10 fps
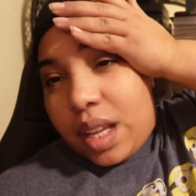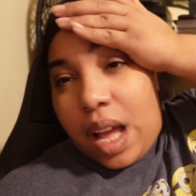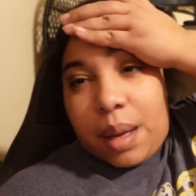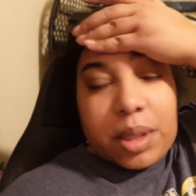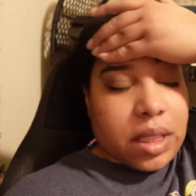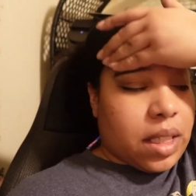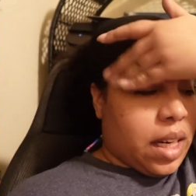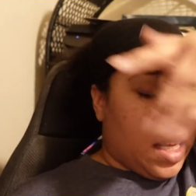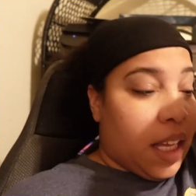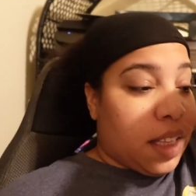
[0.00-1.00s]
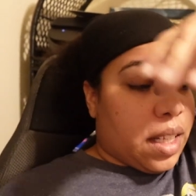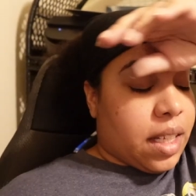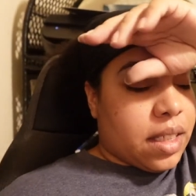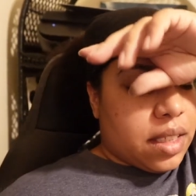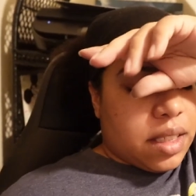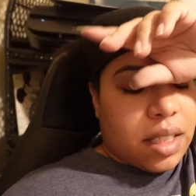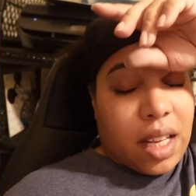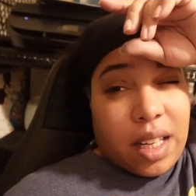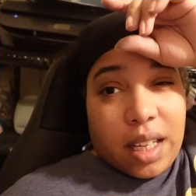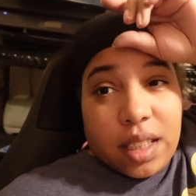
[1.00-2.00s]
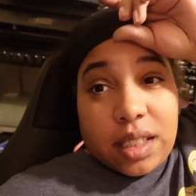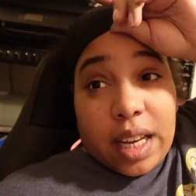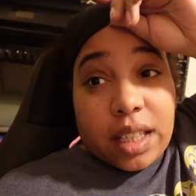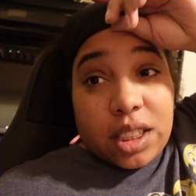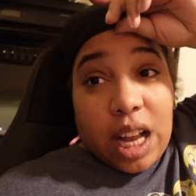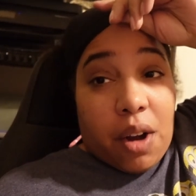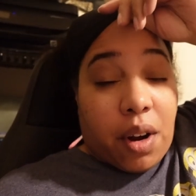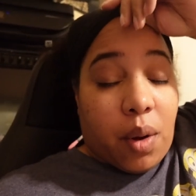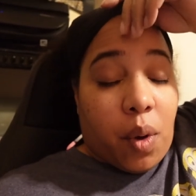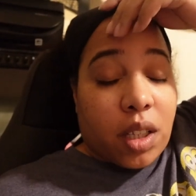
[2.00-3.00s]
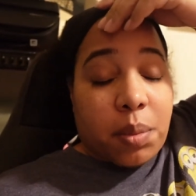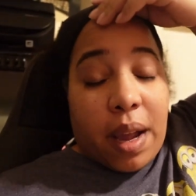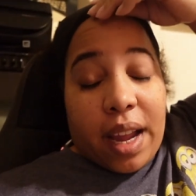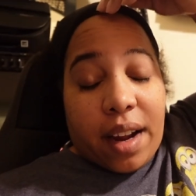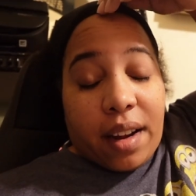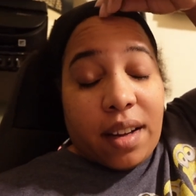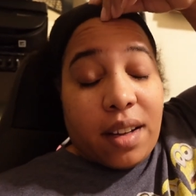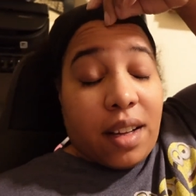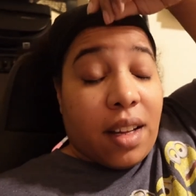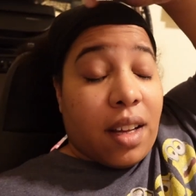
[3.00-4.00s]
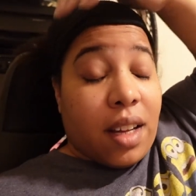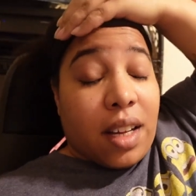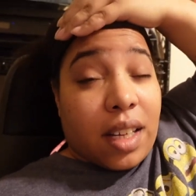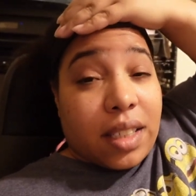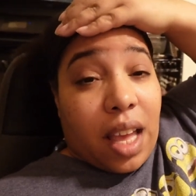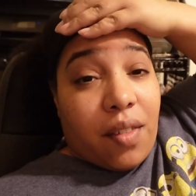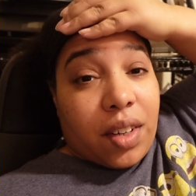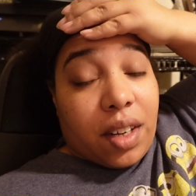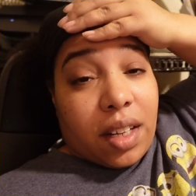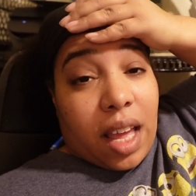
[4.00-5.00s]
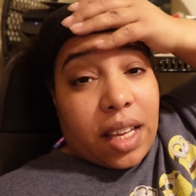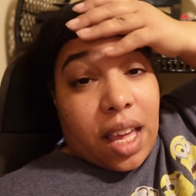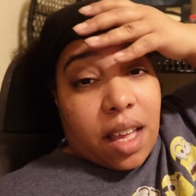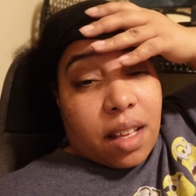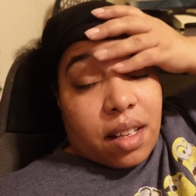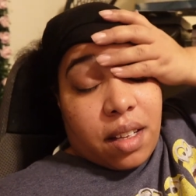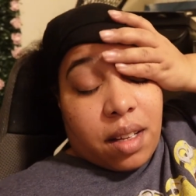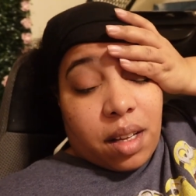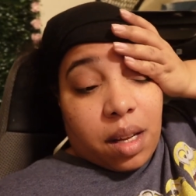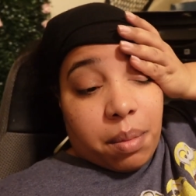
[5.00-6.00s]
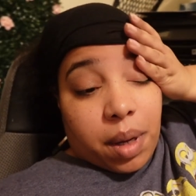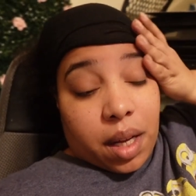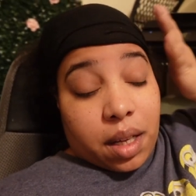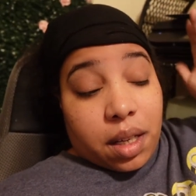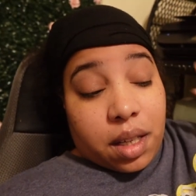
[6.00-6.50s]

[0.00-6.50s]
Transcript: I'm just gonna eat this and then take a shower and wash my hair because I haven't done that yet but